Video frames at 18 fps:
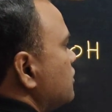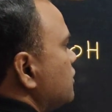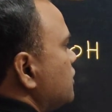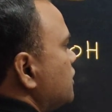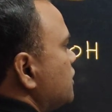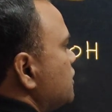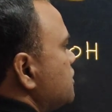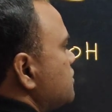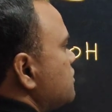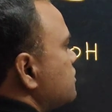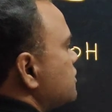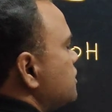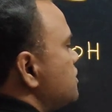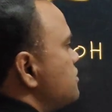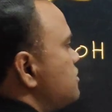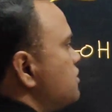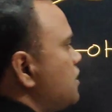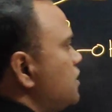it is
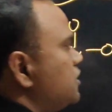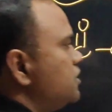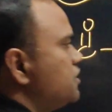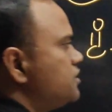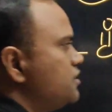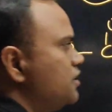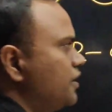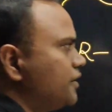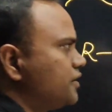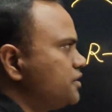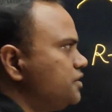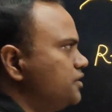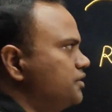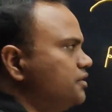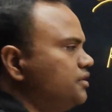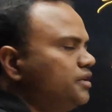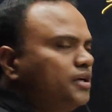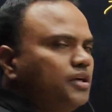considered this X
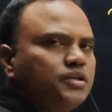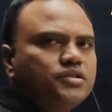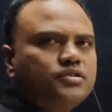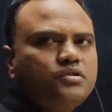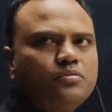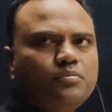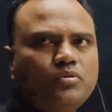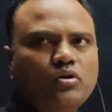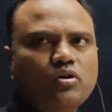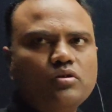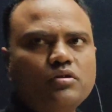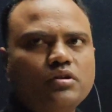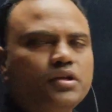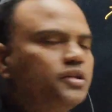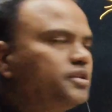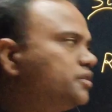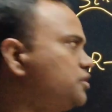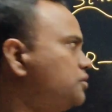as the
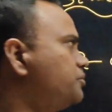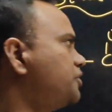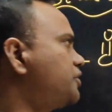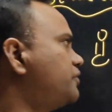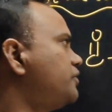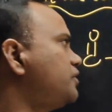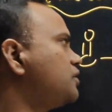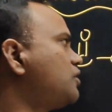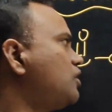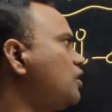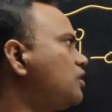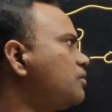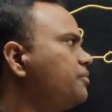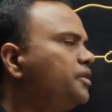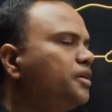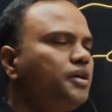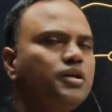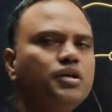bond length between
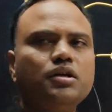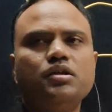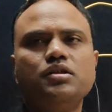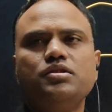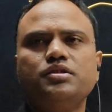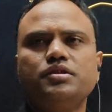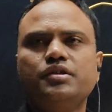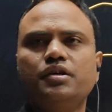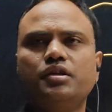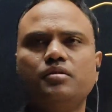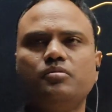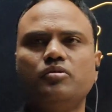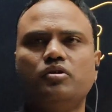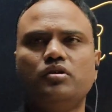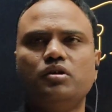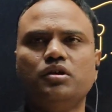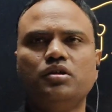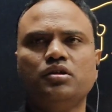carbon and a single
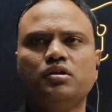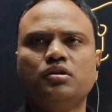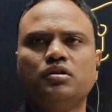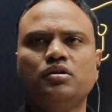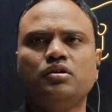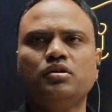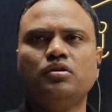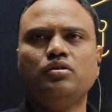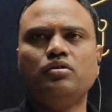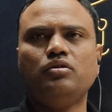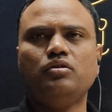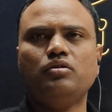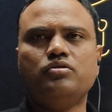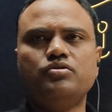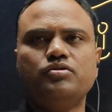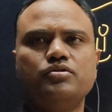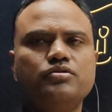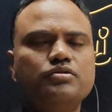bond
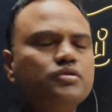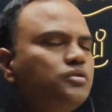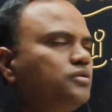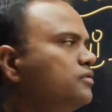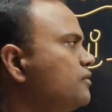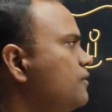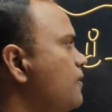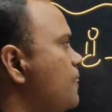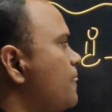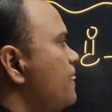oxygen,